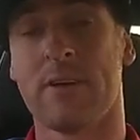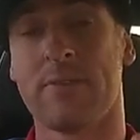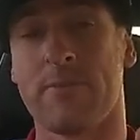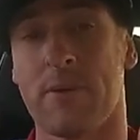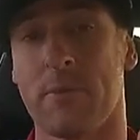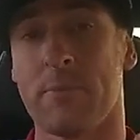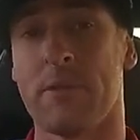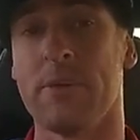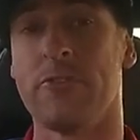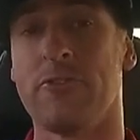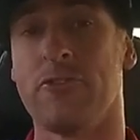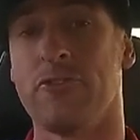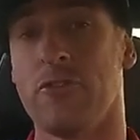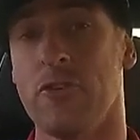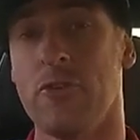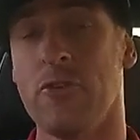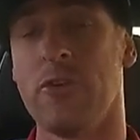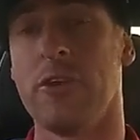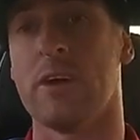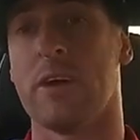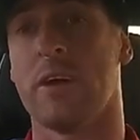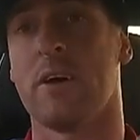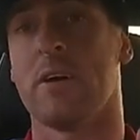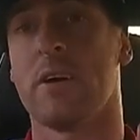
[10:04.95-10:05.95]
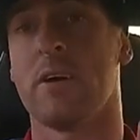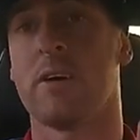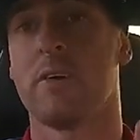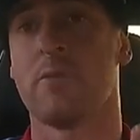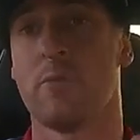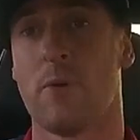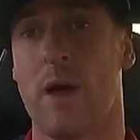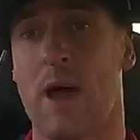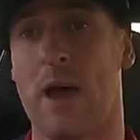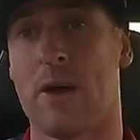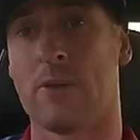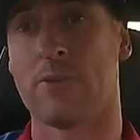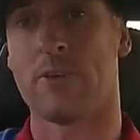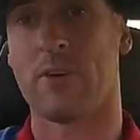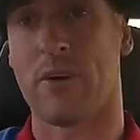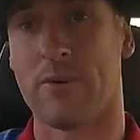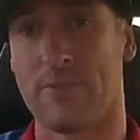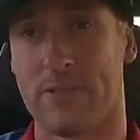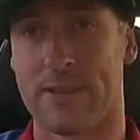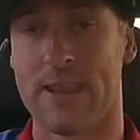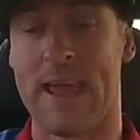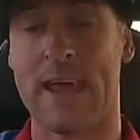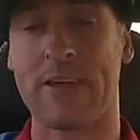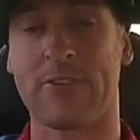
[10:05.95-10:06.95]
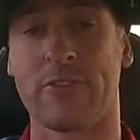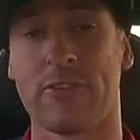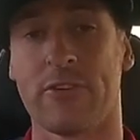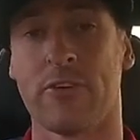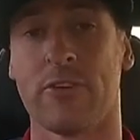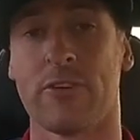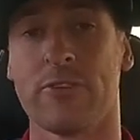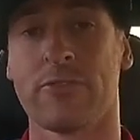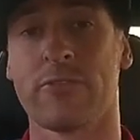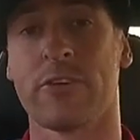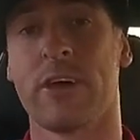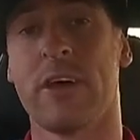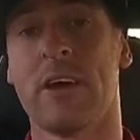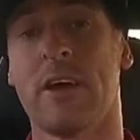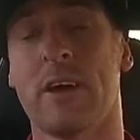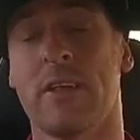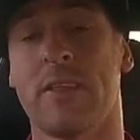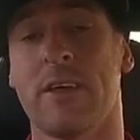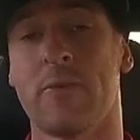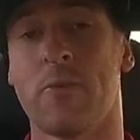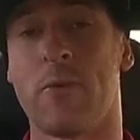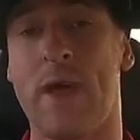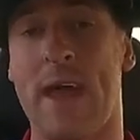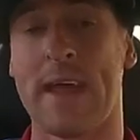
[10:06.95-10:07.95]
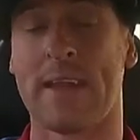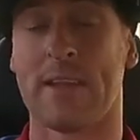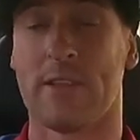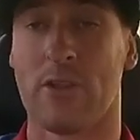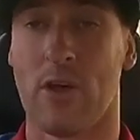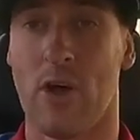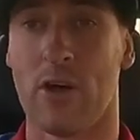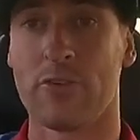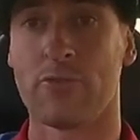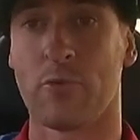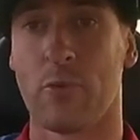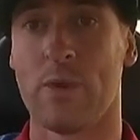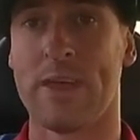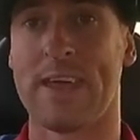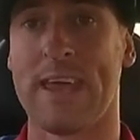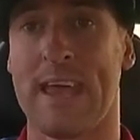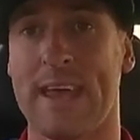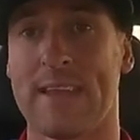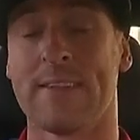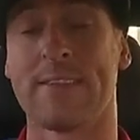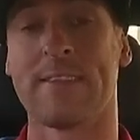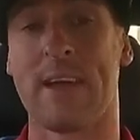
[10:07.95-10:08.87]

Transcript: from the junior round of the Nationals that ran last weekend,